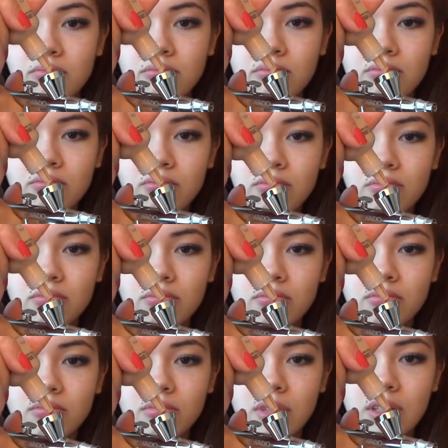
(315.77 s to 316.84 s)

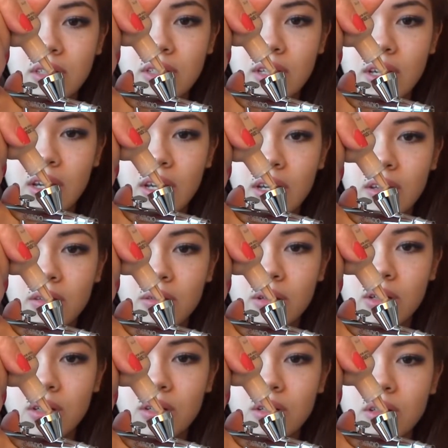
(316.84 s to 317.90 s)
let's say
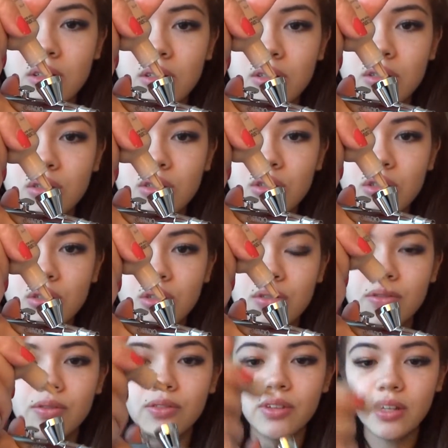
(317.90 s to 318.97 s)
2
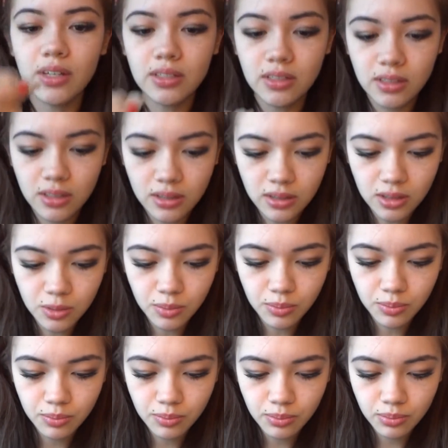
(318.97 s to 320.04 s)
of this because it's
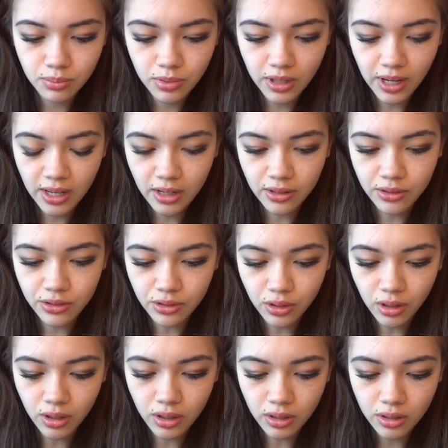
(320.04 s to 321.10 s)
kind of
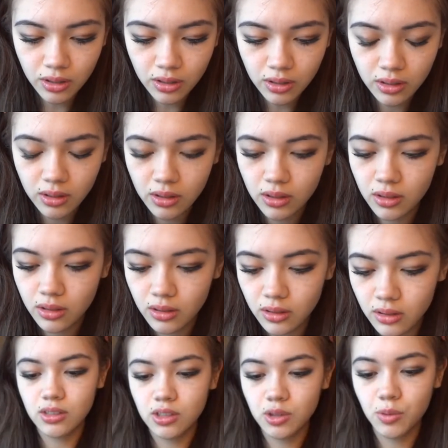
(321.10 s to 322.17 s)
dark.
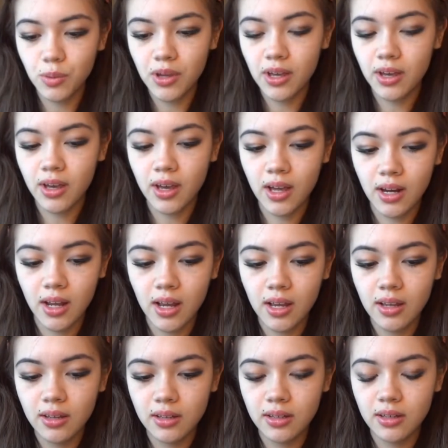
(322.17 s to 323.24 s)
Sweet honey.